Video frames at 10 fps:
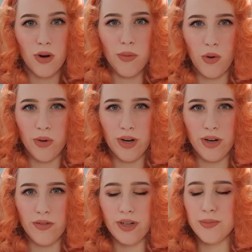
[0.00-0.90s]
I'm already
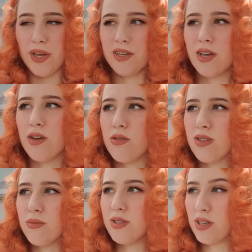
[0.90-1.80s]
nervous because I know
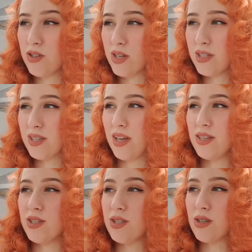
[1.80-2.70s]
some citrus
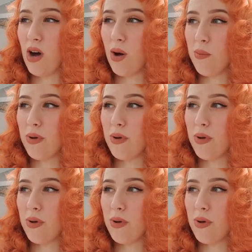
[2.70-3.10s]
can stop